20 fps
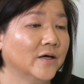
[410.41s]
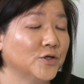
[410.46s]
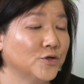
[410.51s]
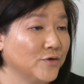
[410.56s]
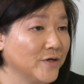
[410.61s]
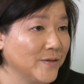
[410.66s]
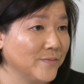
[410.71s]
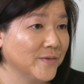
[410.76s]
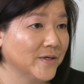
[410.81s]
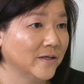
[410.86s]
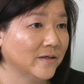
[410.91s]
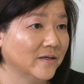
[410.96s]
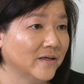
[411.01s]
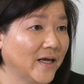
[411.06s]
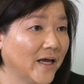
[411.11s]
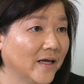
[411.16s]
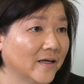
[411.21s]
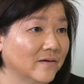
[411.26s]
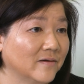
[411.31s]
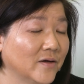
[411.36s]
treatment,
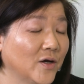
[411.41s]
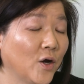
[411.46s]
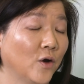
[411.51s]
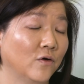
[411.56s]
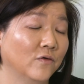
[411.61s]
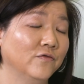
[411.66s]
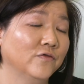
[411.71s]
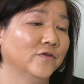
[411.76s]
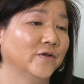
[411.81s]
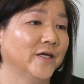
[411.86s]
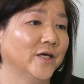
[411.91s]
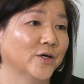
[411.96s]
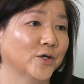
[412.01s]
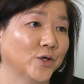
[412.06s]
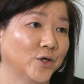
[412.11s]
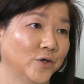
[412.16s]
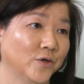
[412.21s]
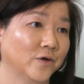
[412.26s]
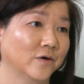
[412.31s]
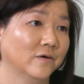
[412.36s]
and hopefully a
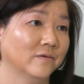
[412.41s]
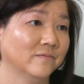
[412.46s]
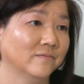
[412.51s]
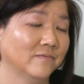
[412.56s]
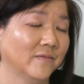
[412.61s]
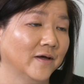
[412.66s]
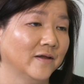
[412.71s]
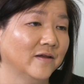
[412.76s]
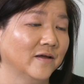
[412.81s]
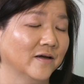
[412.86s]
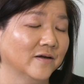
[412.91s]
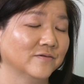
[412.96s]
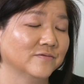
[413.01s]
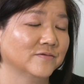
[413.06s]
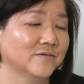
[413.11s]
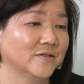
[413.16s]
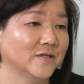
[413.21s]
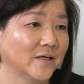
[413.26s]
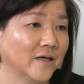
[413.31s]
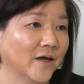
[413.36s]
cure. I think
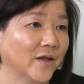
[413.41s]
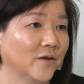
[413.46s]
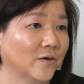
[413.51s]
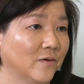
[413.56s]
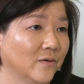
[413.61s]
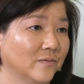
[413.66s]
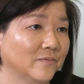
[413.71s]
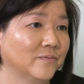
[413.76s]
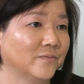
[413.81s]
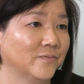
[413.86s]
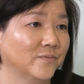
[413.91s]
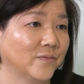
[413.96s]
together